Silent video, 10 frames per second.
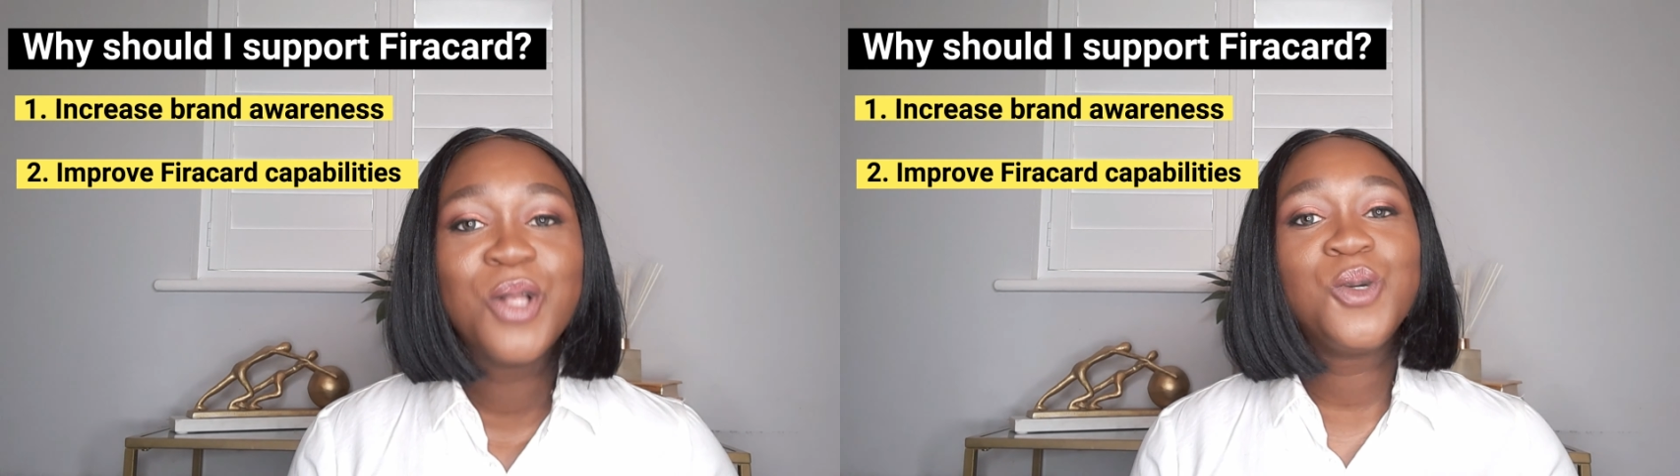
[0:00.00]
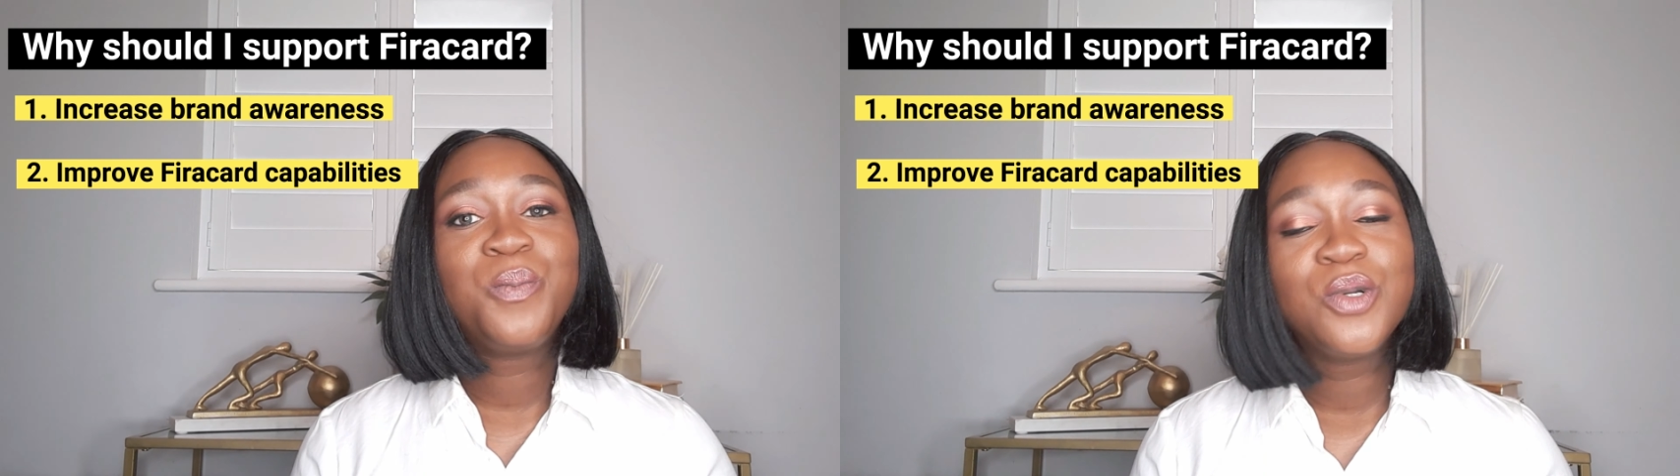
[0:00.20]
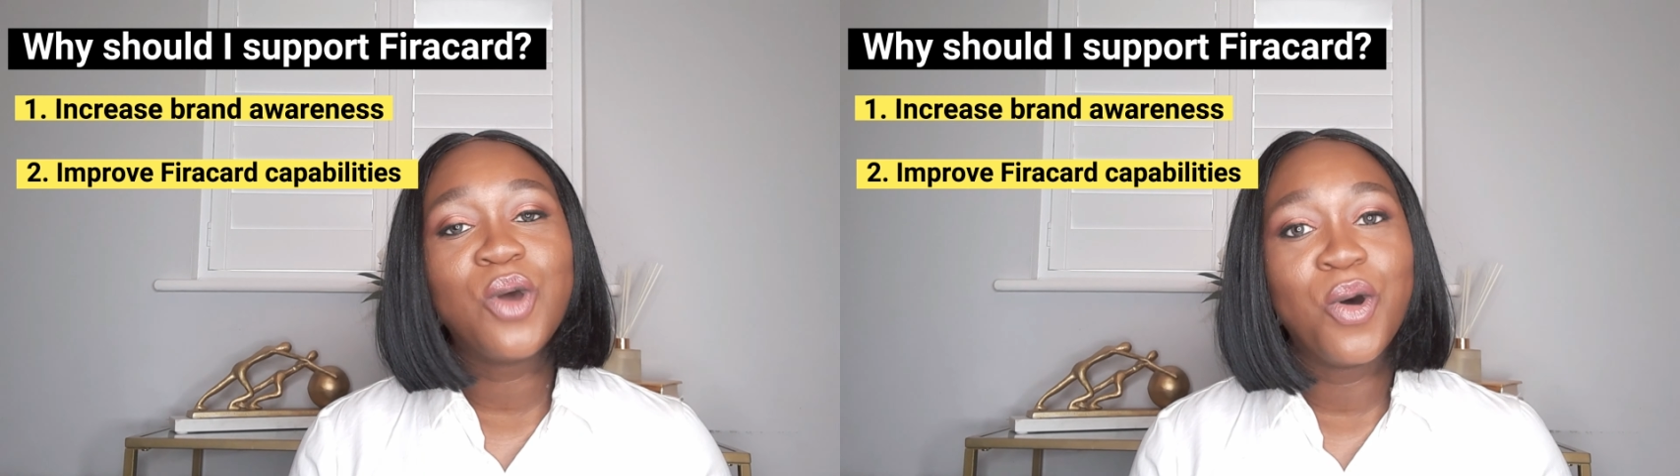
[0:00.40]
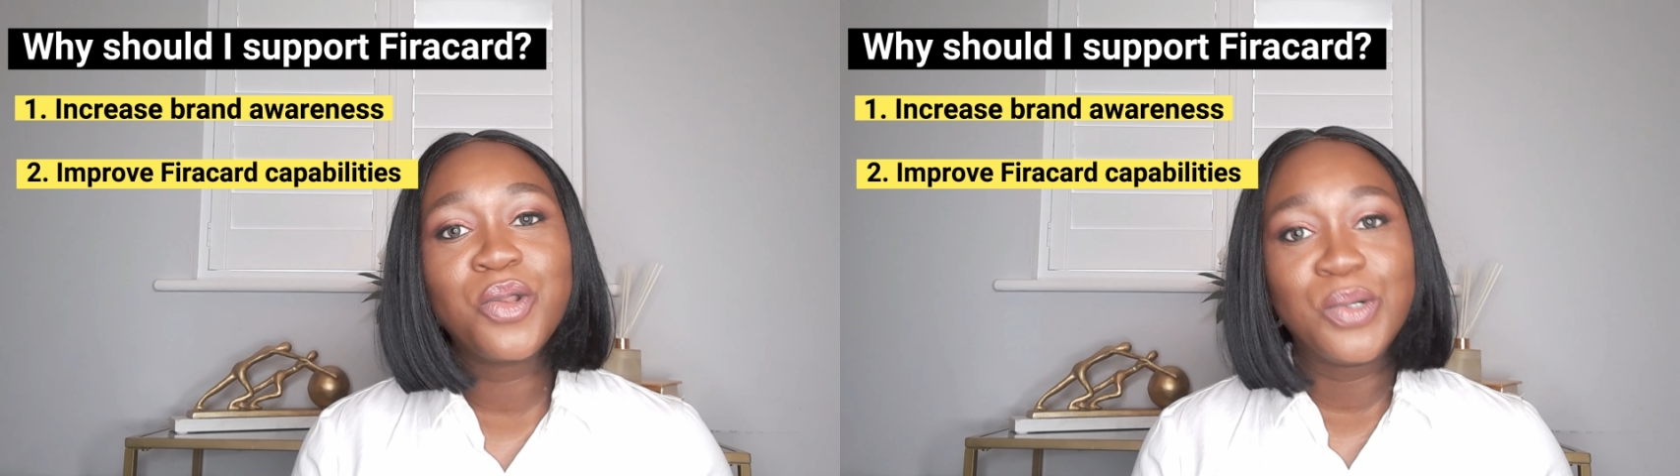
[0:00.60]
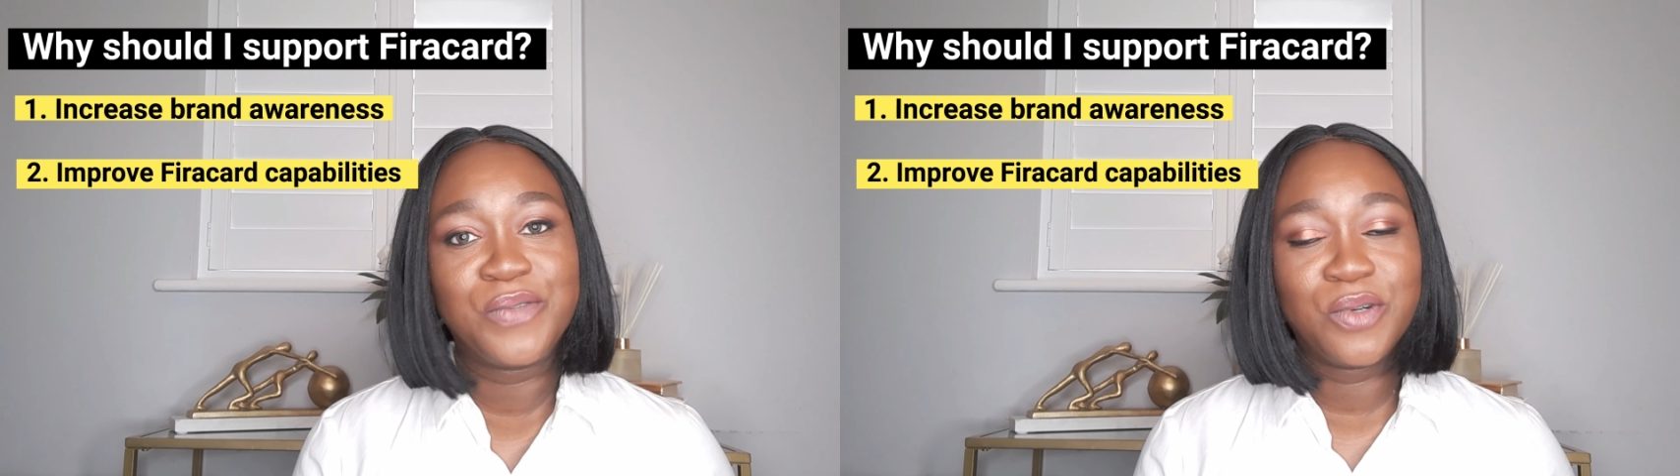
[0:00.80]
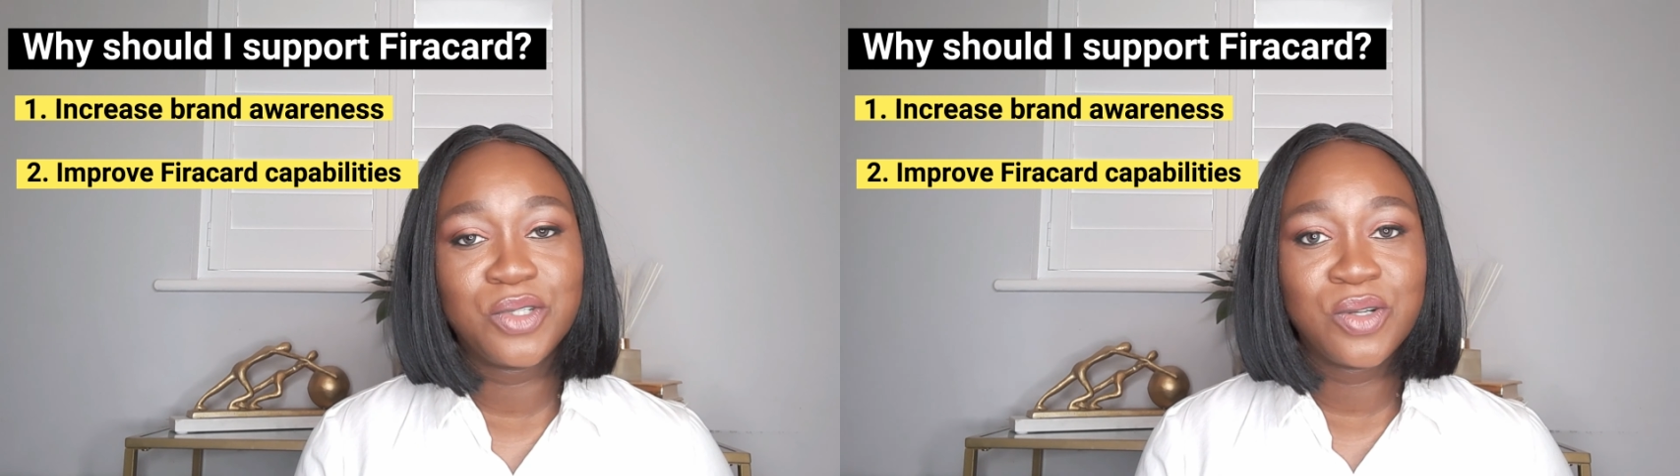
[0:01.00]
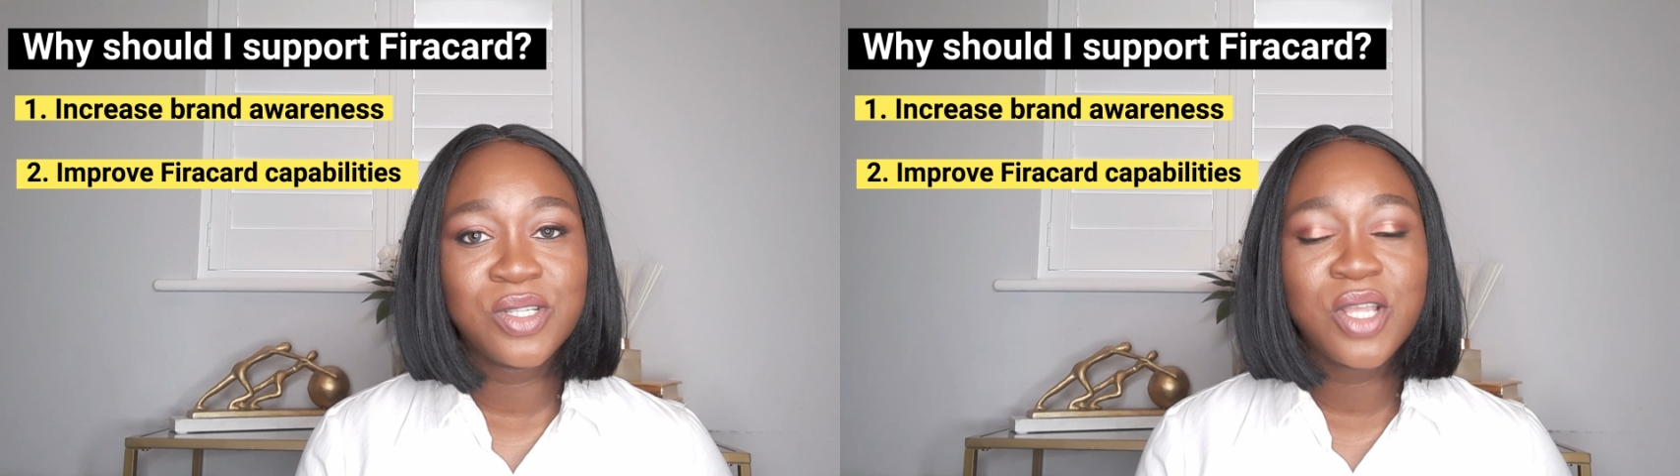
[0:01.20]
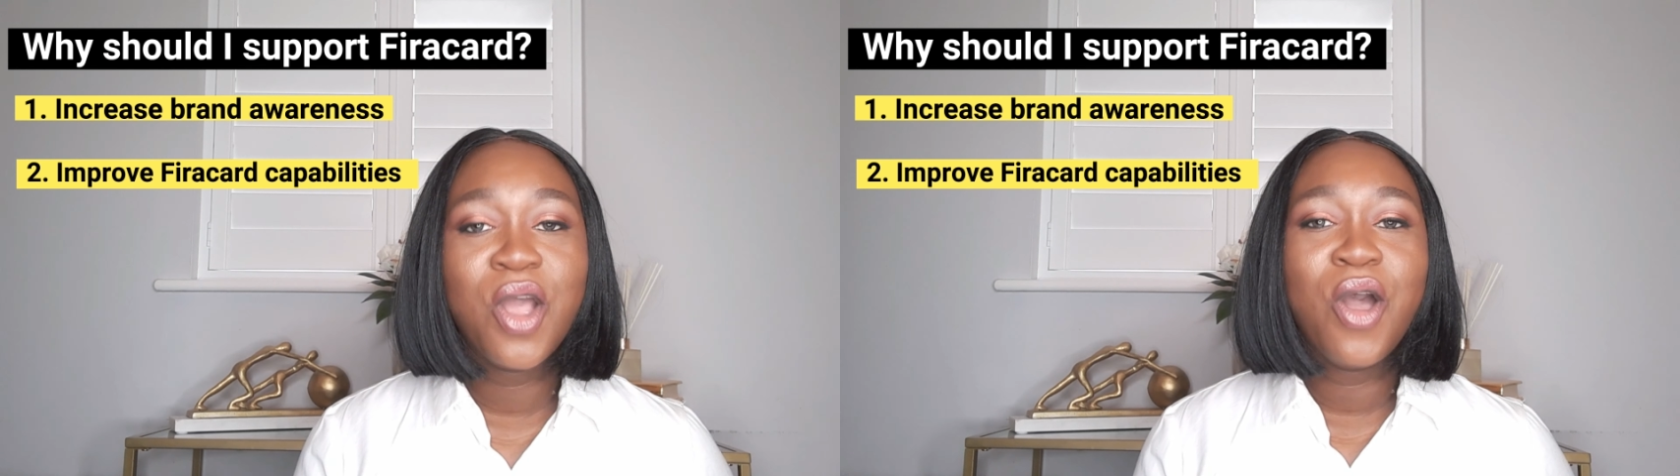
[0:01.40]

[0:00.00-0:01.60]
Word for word: to put all those functions